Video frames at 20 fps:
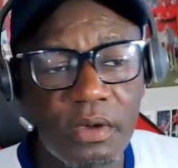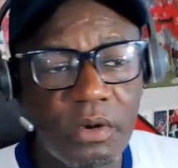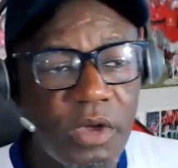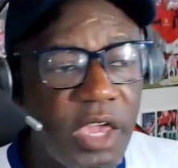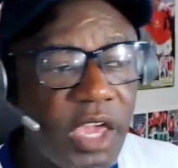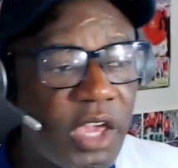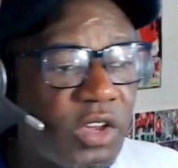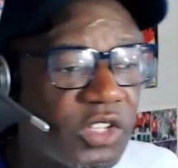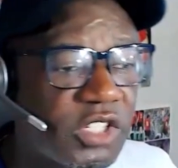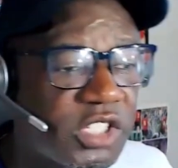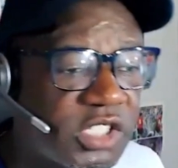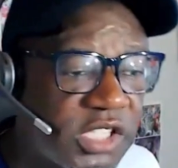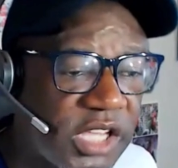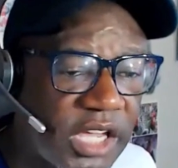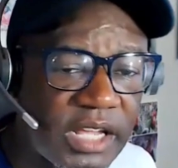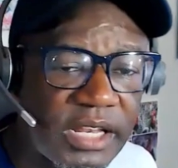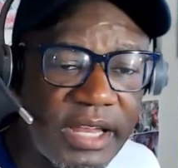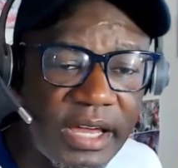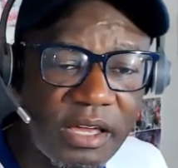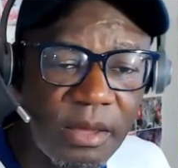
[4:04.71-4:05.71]
He could
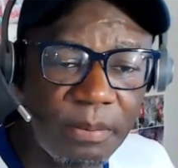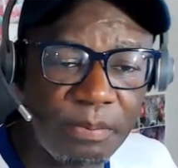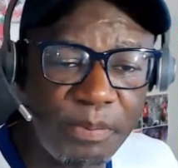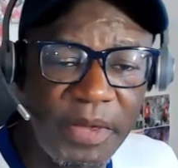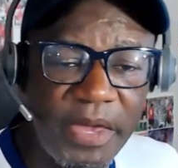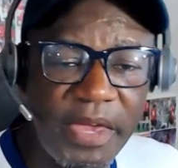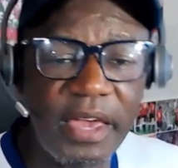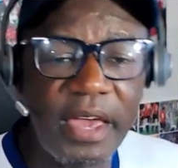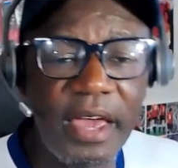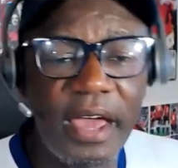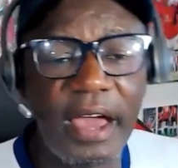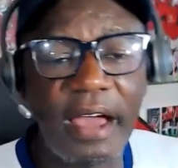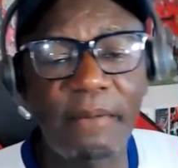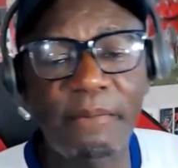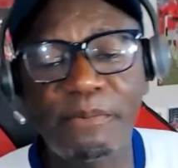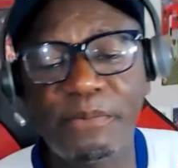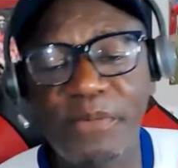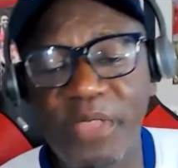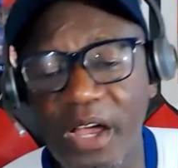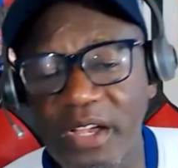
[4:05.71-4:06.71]
sting like a bee
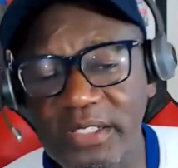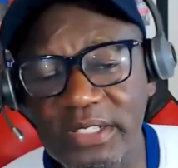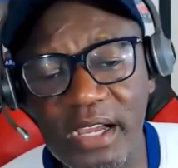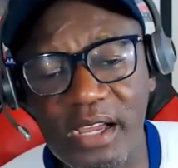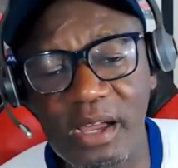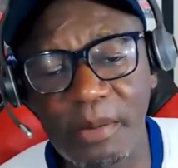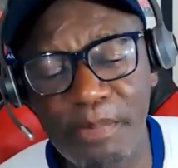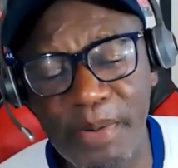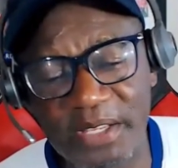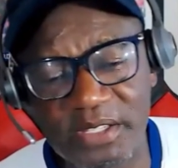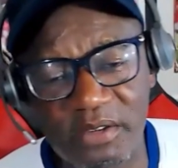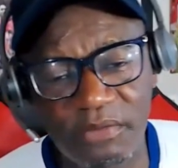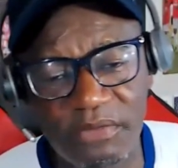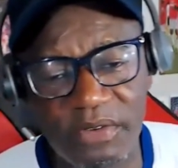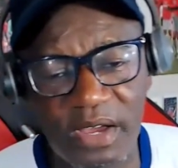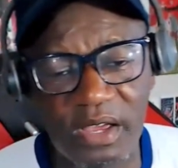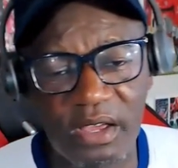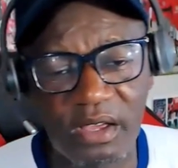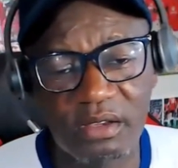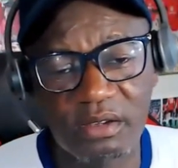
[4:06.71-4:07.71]
and dance like a
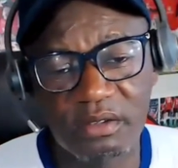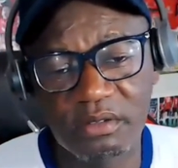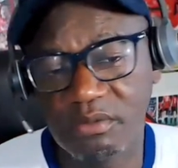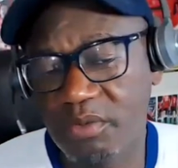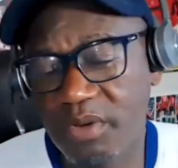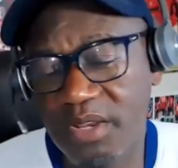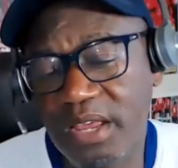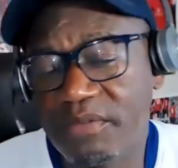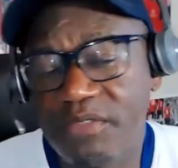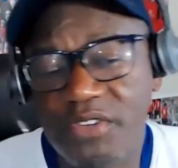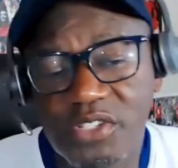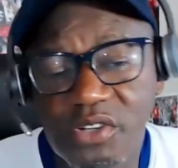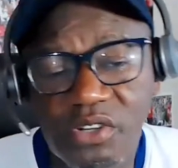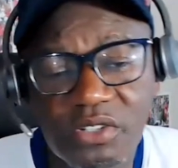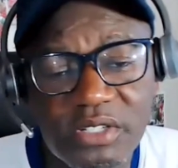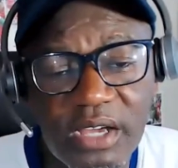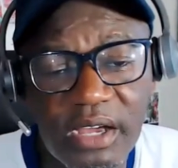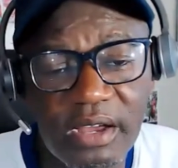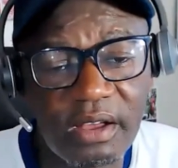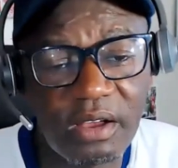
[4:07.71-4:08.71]
butterfly. We never saw
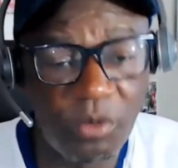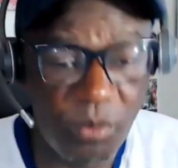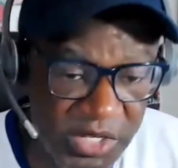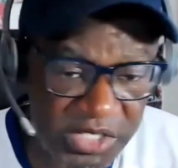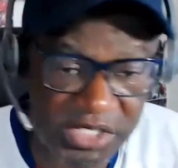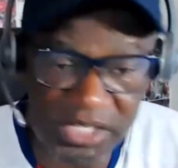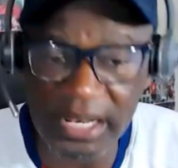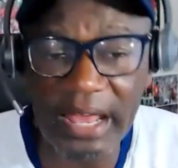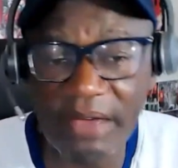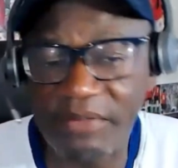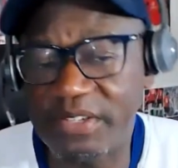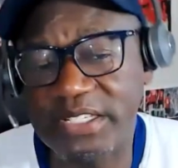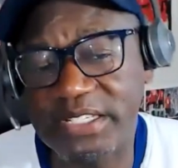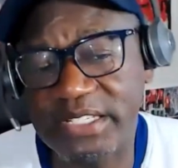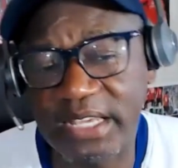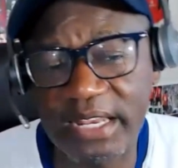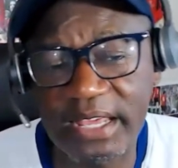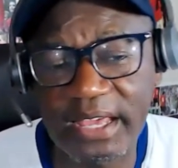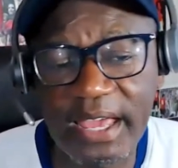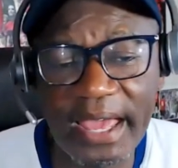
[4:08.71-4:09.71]
that. We still haven't
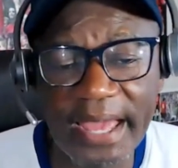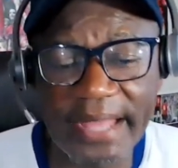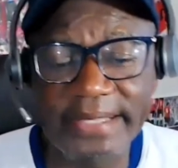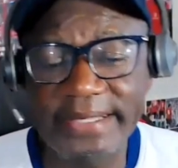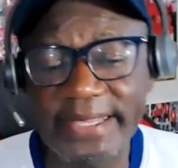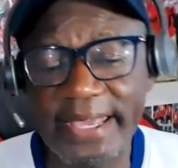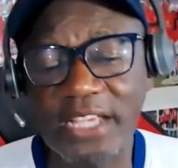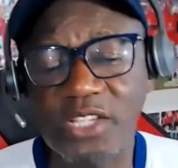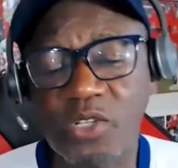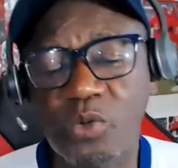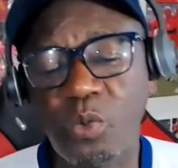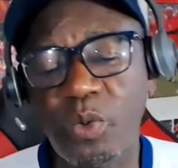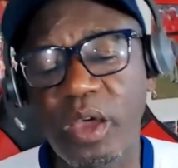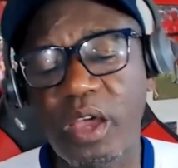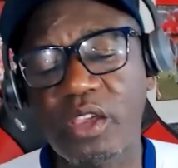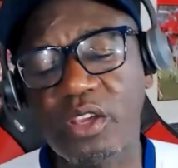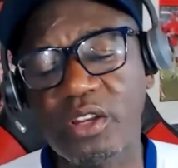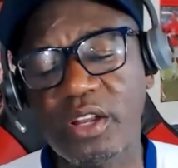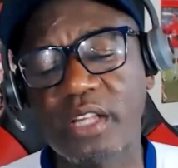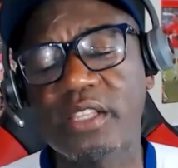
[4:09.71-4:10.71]
seen it. And that's
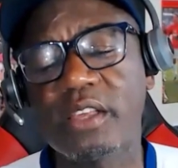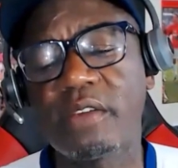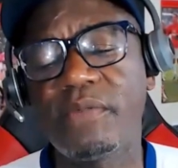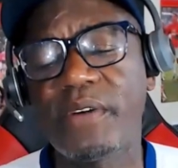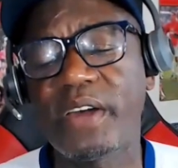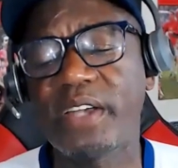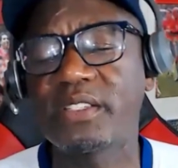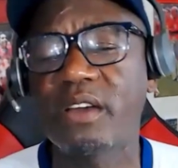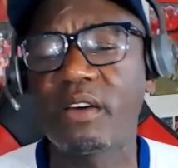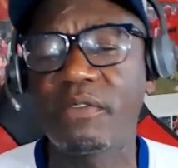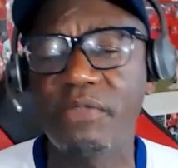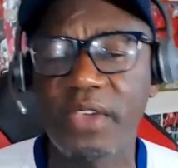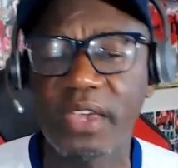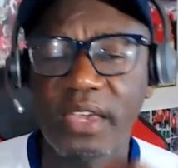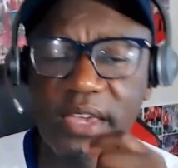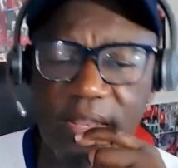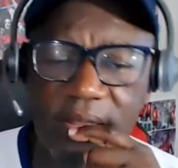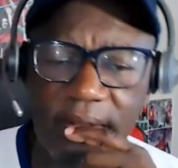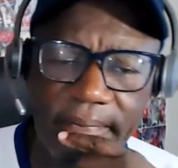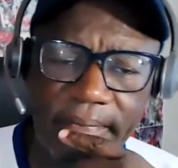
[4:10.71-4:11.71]
where United fans are
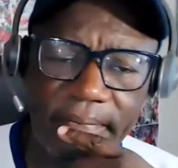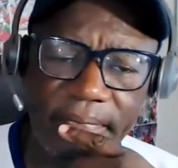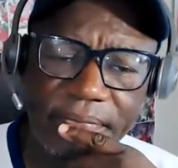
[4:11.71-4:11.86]
thinking,